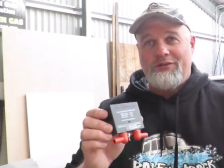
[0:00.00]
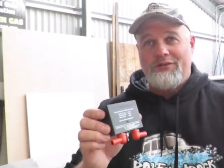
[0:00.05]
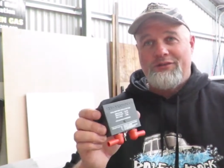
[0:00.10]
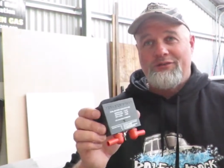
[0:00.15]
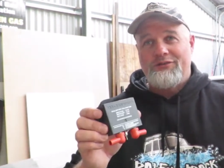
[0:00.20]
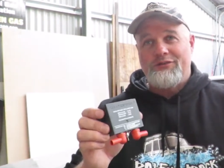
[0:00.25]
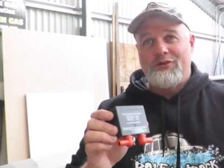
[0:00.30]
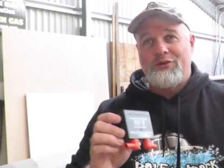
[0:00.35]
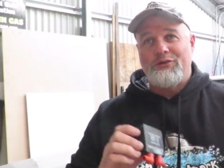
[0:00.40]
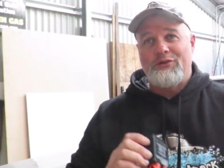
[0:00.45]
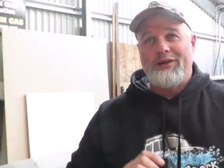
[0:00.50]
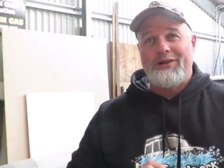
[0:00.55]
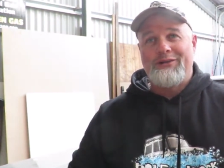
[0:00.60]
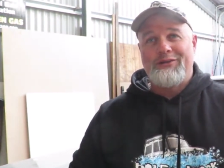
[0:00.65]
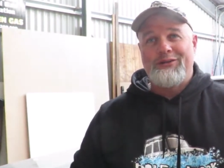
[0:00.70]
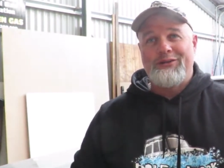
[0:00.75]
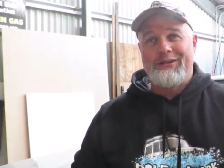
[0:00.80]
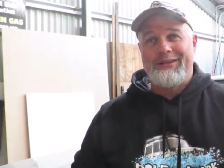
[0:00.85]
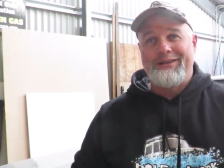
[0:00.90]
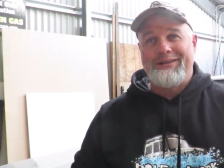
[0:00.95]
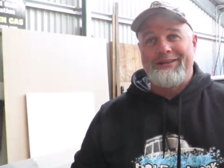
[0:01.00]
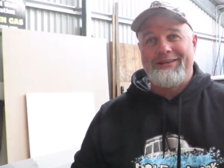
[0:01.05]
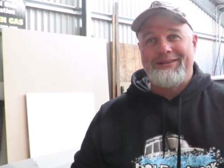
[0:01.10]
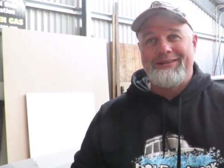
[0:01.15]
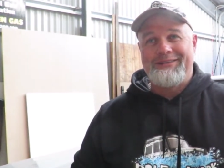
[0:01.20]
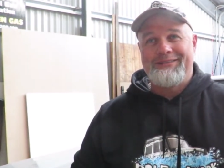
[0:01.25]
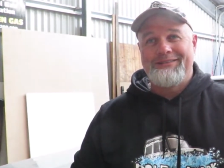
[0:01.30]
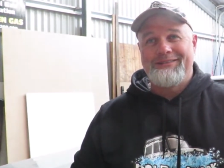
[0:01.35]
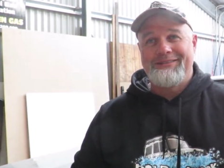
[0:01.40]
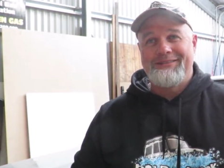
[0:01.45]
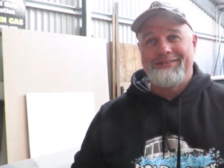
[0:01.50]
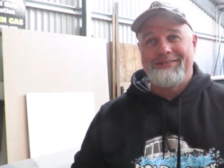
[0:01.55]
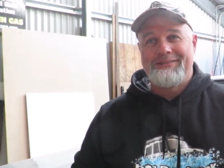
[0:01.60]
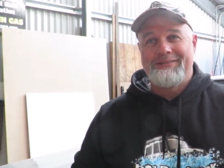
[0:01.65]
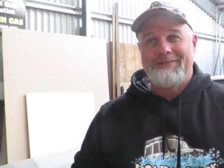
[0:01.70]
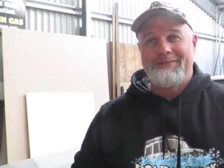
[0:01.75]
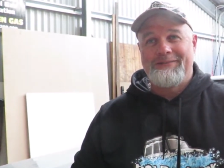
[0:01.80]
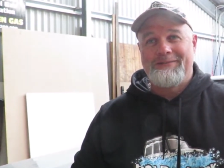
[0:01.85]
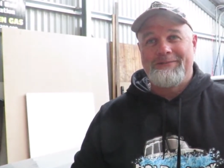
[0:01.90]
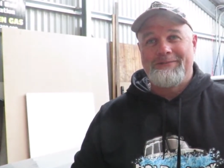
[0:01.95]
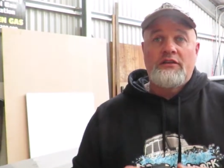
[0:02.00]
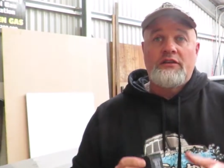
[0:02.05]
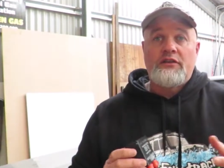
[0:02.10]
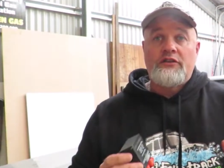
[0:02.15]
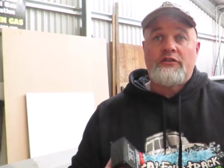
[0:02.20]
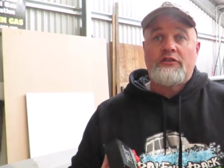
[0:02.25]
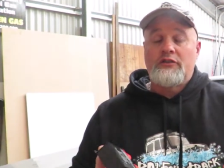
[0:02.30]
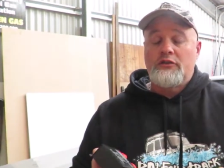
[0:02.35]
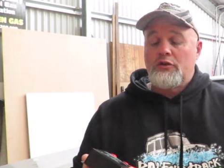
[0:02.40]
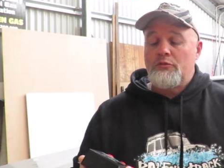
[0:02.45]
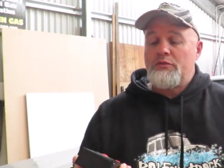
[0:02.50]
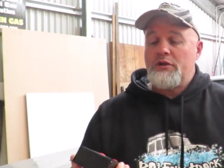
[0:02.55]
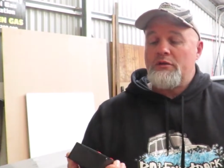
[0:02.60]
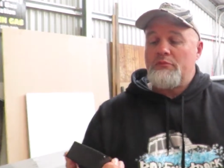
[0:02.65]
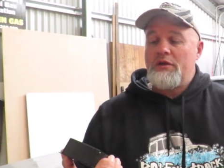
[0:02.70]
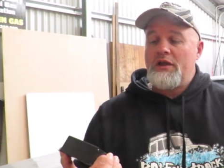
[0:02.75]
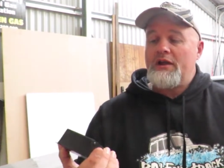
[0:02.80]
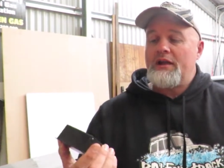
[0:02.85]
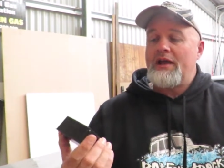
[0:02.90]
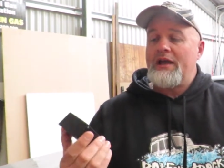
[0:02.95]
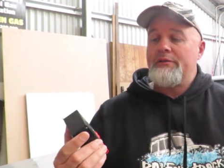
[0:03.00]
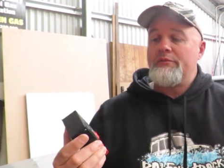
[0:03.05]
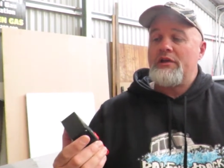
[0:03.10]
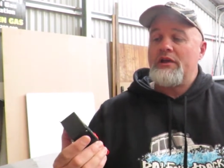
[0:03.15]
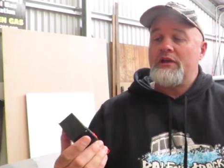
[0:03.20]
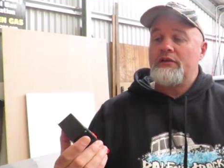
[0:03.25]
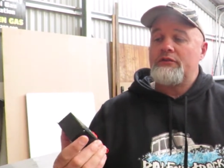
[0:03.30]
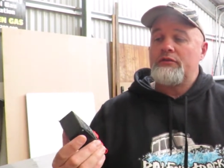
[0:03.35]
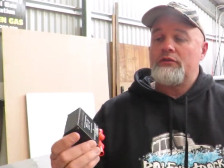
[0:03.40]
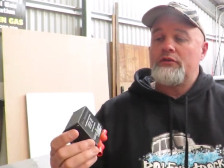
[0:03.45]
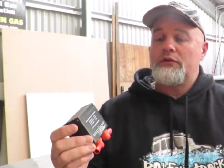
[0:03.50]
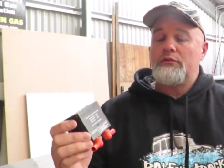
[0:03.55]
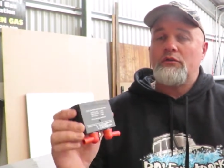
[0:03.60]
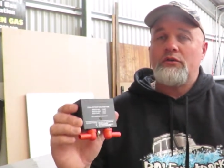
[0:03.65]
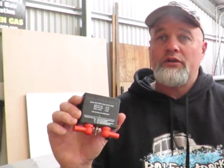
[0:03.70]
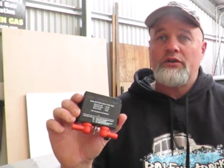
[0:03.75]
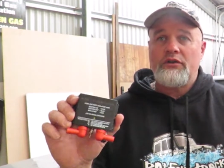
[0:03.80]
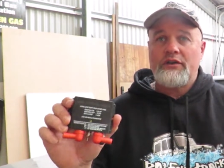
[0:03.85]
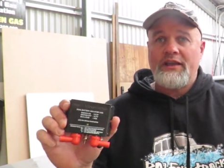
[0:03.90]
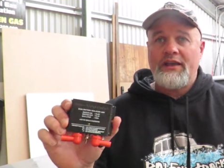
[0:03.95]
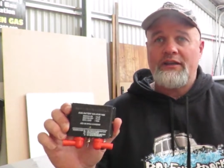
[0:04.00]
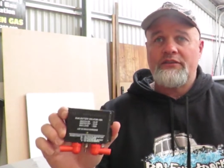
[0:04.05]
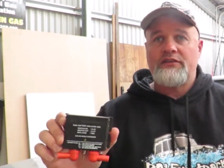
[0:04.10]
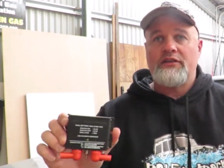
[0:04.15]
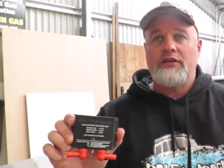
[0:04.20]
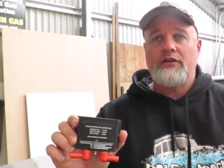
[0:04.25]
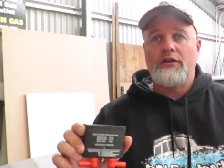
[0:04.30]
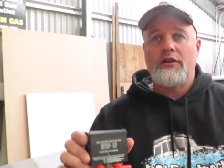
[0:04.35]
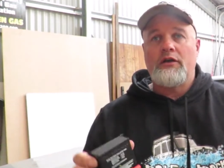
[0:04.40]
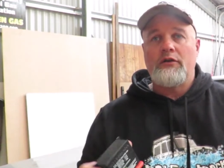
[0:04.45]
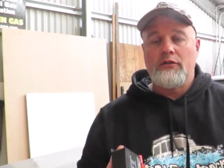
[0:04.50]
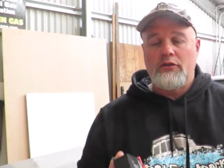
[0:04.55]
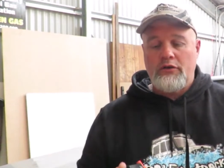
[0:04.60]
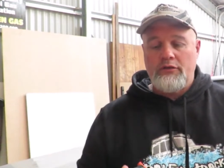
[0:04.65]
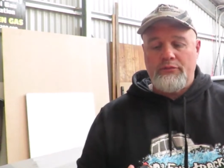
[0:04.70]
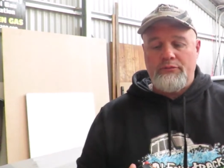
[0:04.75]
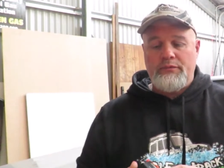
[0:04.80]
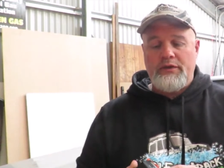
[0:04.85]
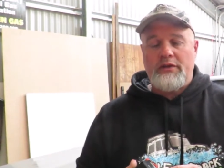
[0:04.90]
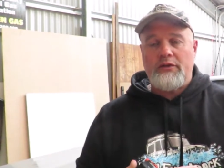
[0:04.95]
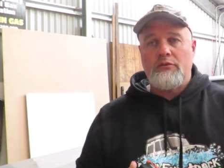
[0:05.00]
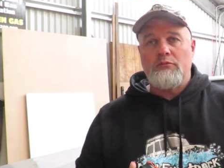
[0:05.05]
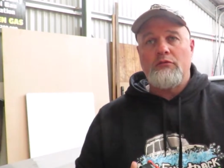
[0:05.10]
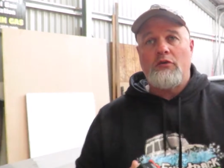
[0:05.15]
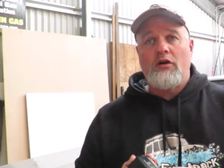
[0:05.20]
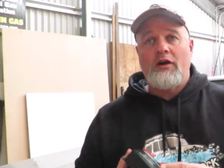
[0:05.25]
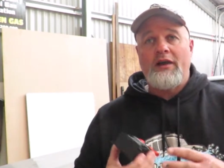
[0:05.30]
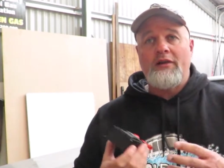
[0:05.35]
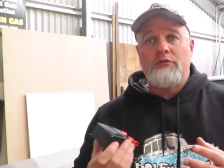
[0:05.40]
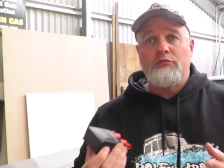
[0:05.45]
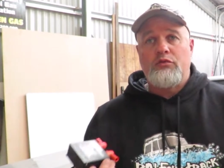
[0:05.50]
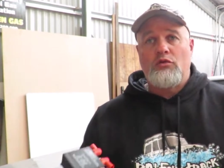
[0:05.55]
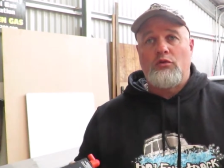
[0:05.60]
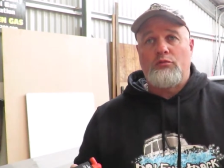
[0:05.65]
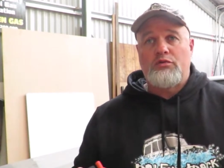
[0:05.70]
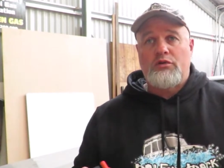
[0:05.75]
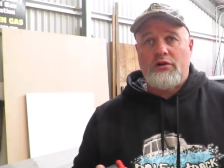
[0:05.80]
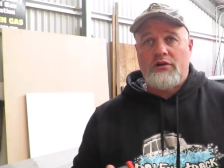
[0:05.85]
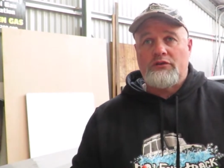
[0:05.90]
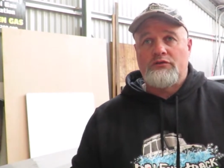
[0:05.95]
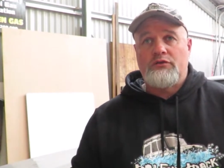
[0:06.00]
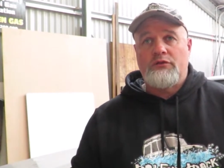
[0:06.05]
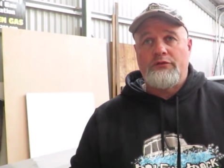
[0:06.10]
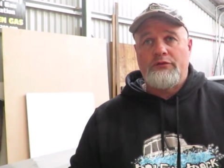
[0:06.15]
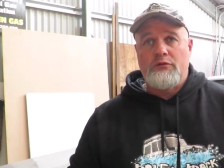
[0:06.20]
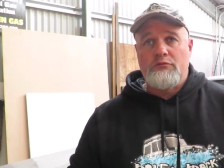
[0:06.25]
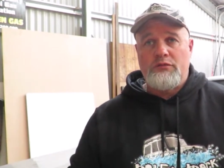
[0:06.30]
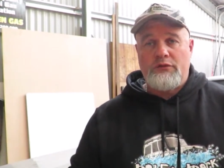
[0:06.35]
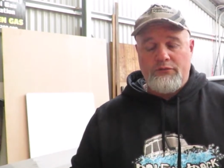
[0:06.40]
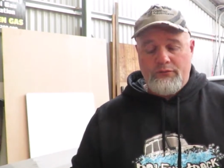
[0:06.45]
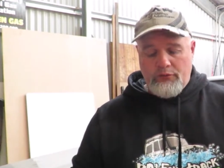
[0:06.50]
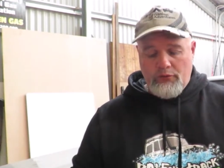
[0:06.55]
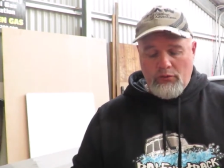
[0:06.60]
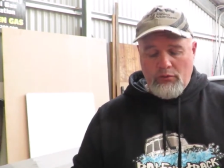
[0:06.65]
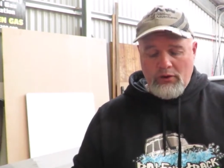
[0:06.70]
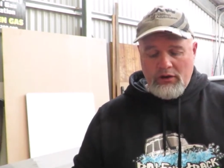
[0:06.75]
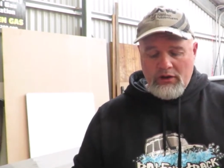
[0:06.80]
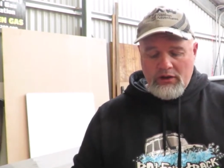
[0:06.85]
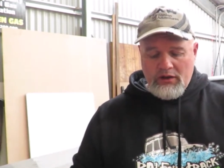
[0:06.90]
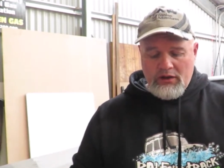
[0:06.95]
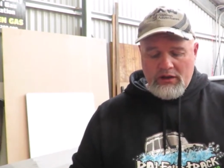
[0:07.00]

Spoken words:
Stick around and I'll let you know. Now just a little bit about ABR Sidewinder. I can't say I know a lot about them. I have bought products off them before.